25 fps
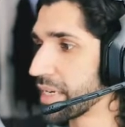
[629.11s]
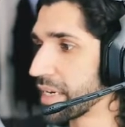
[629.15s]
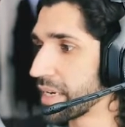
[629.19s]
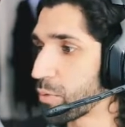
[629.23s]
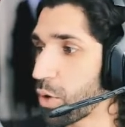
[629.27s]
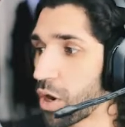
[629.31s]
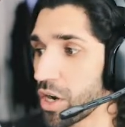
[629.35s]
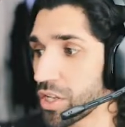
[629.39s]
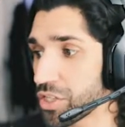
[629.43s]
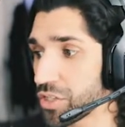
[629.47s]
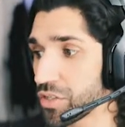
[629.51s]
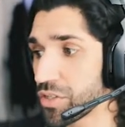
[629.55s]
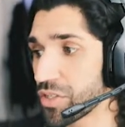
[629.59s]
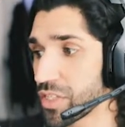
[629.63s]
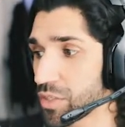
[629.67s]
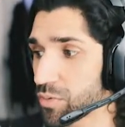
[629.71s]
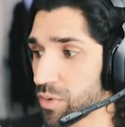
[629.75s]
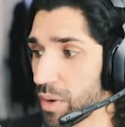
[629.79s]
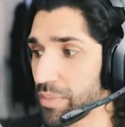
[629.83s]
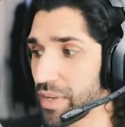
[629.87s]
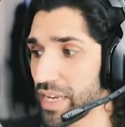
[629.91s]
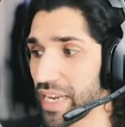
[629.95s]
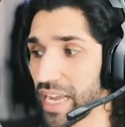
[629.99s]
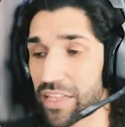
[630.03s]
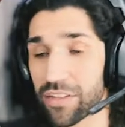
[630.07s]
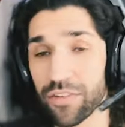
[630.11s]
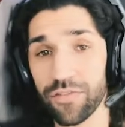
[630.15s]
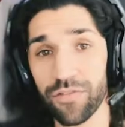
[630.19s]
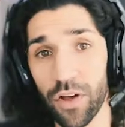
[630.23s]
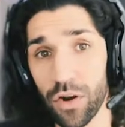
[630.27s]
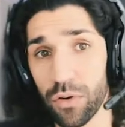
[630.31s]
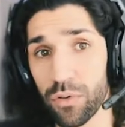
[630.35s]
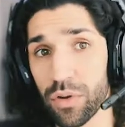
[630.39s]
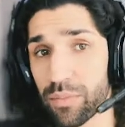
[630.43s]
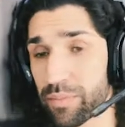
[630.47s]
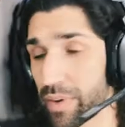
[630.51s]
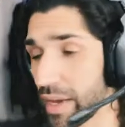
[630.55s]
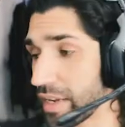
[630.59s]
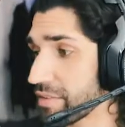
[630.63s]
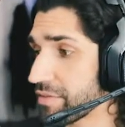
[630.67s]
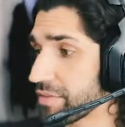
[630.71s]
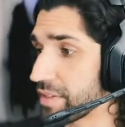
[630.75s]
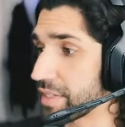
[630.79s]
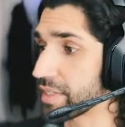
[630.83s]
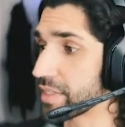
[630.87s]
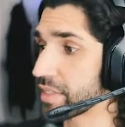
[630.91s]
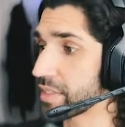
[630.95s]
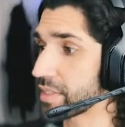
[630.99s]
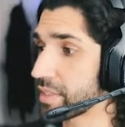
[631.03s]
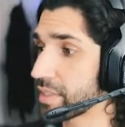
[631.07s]
While attuned to this weapon, you gain the following
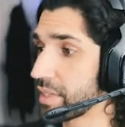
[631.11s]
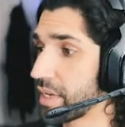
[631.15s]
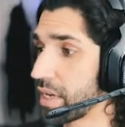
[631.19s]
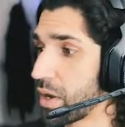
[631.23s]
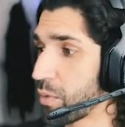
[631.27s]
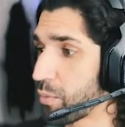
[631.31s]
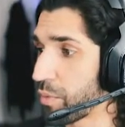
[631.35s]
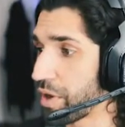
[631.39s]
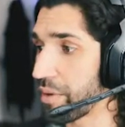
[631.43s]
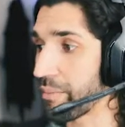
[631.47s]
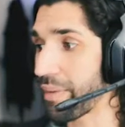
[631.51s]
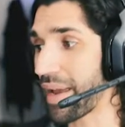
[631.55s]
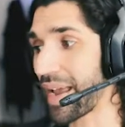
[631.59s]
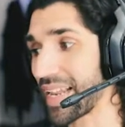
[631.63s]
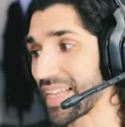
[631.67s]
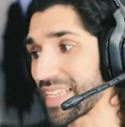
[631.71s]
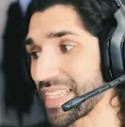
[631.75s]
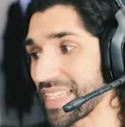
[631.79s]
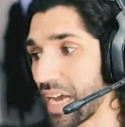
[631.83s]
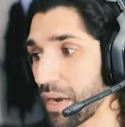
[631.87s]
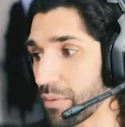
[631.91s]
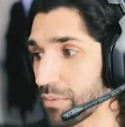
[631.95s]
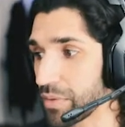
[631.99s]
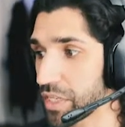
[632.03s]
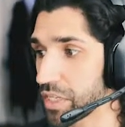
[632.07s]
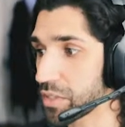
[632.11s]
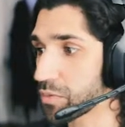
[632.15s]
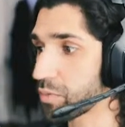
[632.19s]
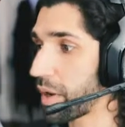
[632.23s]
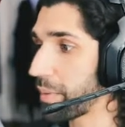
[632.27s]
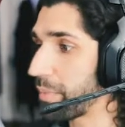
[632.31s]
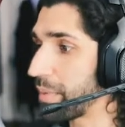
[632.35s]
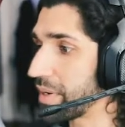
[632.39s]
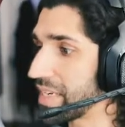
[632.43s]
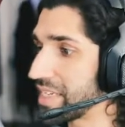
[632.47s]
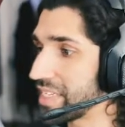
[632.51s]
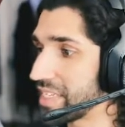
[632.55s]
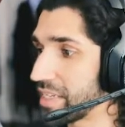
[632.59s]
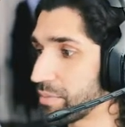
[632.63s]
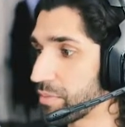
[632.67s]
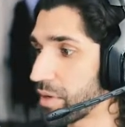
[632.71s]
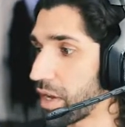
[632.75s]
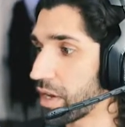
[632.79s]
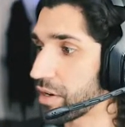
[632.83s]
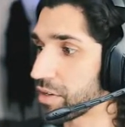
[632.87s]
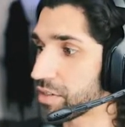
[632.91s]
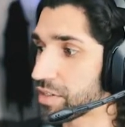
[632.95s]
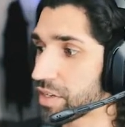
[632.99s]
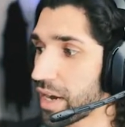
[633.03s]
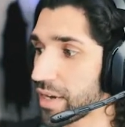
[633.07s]
benefits. When you make an attack with this weapon in dim
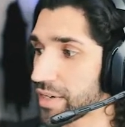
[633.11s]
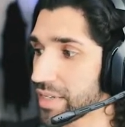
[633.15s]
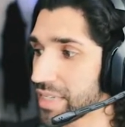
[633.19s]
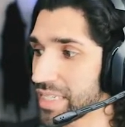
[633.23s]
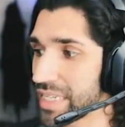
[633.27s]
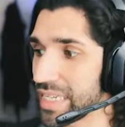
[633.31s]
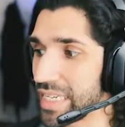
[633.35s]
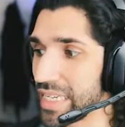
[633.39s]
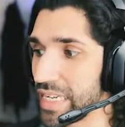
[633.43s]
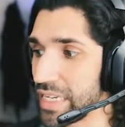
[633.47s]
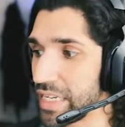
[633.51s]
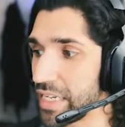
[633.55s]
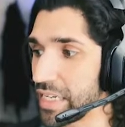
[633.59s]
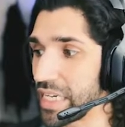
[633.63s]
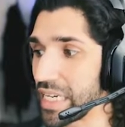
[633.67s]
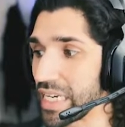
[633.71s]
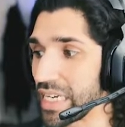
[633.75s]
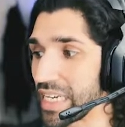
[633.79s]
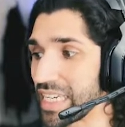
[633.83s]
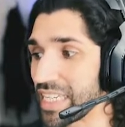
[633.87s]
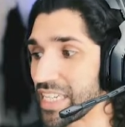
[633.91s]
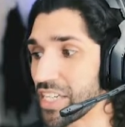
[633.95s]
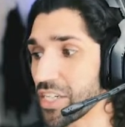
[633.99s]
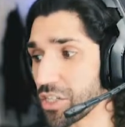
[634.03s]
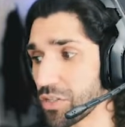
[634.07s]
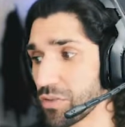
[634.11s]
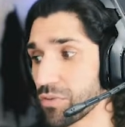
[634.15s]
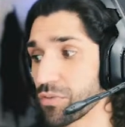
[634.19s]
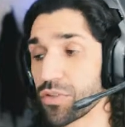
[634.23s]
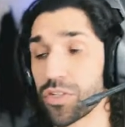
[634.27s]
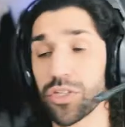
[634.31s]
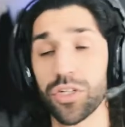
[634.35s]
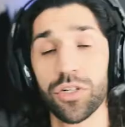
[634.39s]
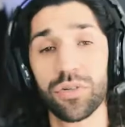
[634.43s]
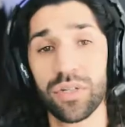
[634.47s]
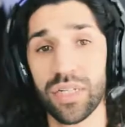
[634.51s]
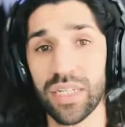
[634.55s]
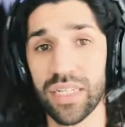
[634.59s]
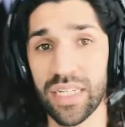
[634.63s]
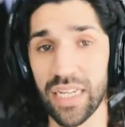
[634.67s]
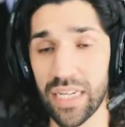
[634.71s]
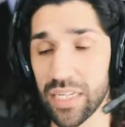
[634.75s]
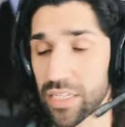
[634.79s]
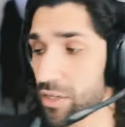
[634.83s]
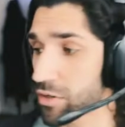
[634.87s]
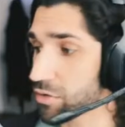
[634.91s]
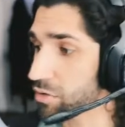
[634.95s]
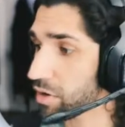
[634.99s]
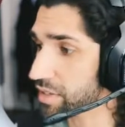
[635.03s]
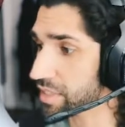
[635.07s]
light or darkness and hit, you deal an additional
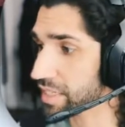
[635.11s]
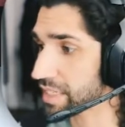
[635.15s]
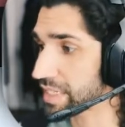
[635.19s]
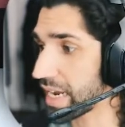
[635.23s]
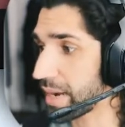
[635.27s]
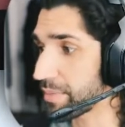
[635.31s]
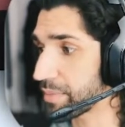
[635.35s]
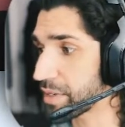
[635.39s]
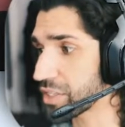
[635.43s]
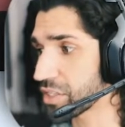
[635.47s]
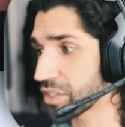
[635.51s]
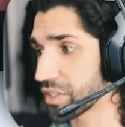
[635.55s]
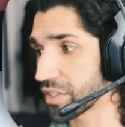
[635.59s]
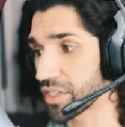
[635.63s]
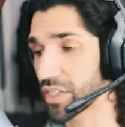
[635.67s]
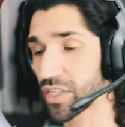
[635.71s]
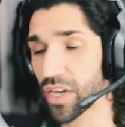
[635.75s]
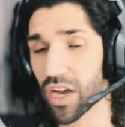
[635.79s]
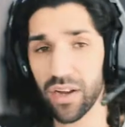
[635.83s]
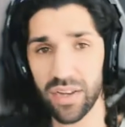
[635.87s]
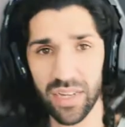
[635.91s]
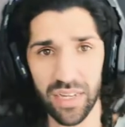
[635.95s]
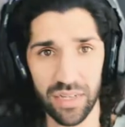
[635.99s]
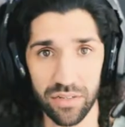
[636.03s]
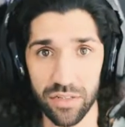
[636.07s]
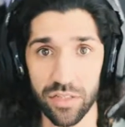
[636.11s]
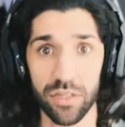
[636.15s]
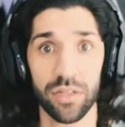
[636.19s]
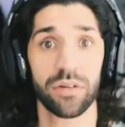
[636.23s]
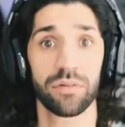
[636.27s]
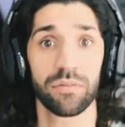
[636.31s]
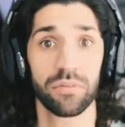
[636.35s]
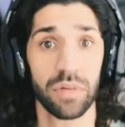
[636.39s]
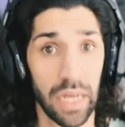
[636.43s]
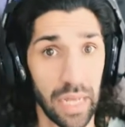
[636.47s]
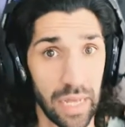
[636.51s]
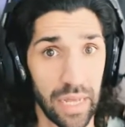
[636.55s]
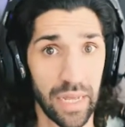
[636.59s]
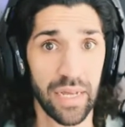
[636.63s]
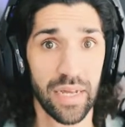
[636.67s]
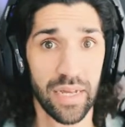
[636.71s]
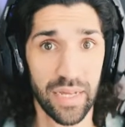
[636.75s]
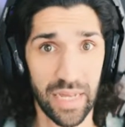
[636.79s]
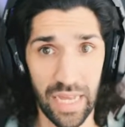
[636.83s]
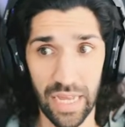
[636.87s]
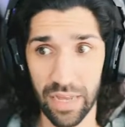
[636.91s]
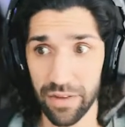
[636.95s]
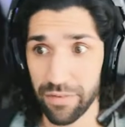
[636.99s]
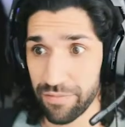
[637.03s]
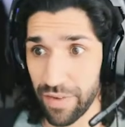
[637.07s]
2d6 necrotic damage to the target, so
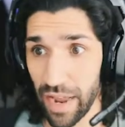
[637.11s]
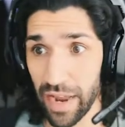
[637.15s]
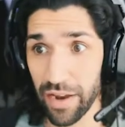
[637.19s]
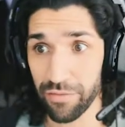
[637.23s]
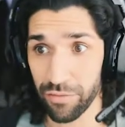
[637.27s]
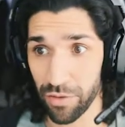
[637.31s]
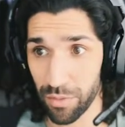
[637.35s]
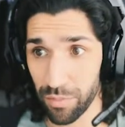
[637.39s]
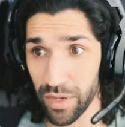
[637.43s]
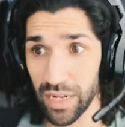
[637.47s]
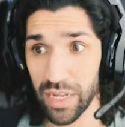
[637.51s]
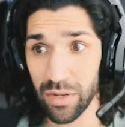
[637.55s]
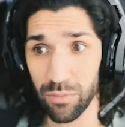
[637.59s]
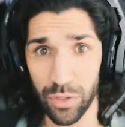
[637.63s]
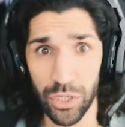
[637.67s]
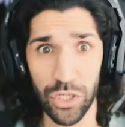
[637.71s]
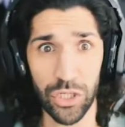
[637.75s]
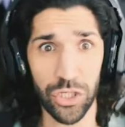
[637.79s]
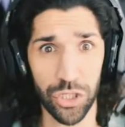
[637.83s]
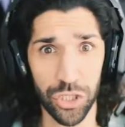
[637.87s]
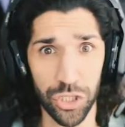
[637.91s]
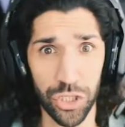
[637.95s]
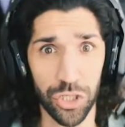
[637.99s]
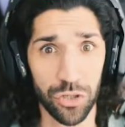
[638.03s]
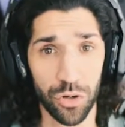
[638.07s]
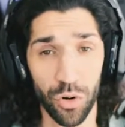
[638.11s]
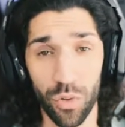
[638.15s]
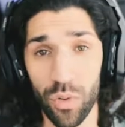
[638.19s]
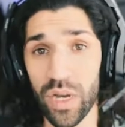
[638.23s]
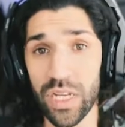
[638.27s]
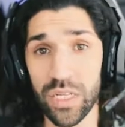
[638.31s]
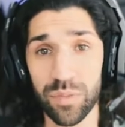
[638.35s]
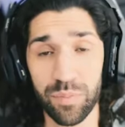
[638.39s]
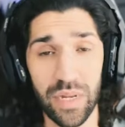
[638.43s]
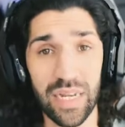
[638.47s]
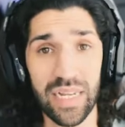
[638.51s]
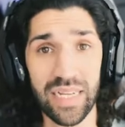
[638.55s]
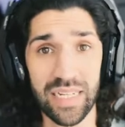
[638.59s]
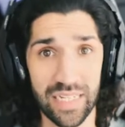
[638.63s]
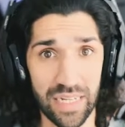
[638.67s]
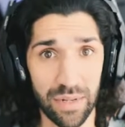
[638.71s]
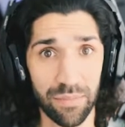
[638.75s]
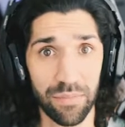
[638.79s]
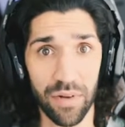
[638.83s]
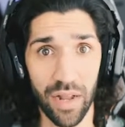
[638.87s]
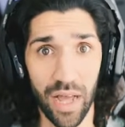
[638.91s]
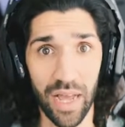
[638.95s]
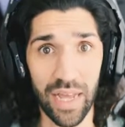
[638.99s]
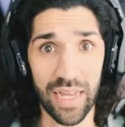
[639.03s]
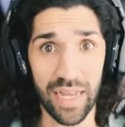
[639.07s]
favourably we should always be in dim
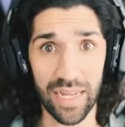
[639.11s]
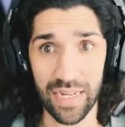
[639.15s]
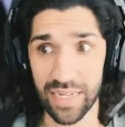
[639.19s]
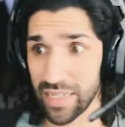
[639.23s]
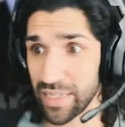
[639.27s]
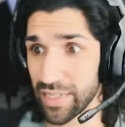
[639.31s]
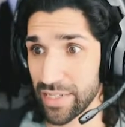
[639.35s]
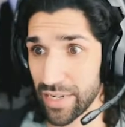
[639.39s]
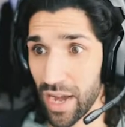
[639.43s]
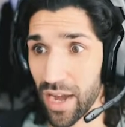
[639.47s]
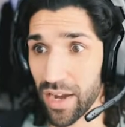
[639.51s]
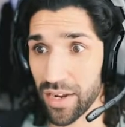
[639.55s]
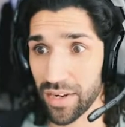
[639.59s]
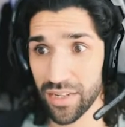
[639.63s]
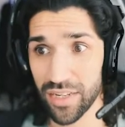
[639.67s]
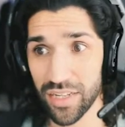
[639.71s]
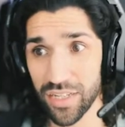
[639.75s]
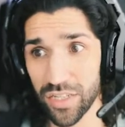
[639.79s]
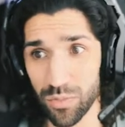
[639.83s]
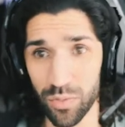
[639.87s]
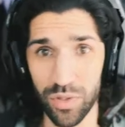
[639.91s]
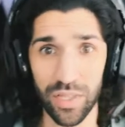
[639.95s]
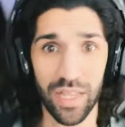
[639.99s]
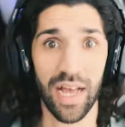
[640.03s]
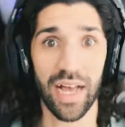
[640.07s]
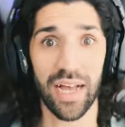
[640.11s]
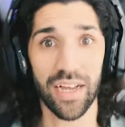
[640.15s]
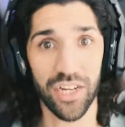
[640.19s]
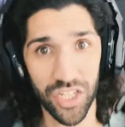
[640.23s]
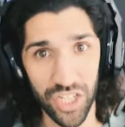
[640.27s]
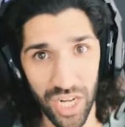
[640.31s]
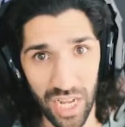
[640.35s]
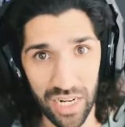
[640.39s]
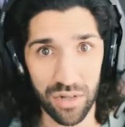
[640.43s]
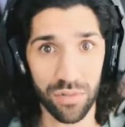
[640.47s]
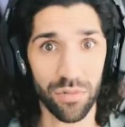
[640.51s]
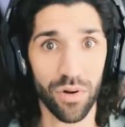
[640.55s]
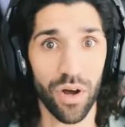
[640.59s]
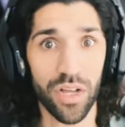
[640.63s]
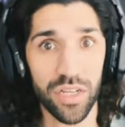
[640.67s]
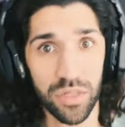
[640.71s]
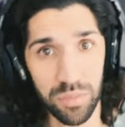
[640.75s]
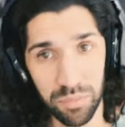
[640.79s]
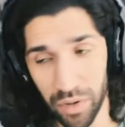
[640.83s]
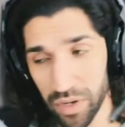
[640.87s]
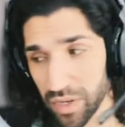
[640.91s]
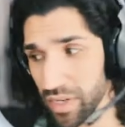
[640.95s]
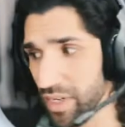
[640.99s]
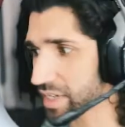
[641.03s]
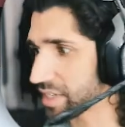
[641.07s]
light and darkness with our Shadow Arts
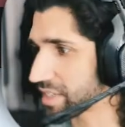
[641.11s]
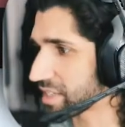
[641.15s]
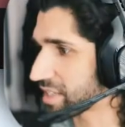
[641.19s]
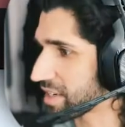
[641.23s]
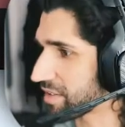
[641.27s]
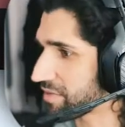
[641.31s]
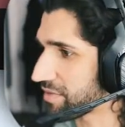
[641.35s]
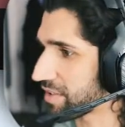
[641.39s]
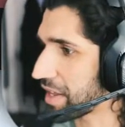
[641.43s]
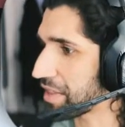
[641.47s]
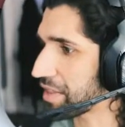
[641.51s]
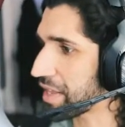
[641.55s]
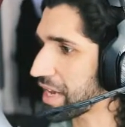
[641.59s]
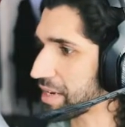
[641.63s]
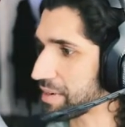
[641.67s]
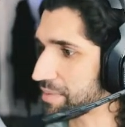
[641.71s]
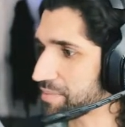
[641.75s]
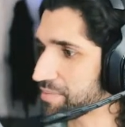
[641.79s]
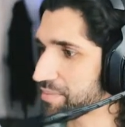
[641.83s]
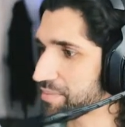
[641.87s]
Monk and stuff like that.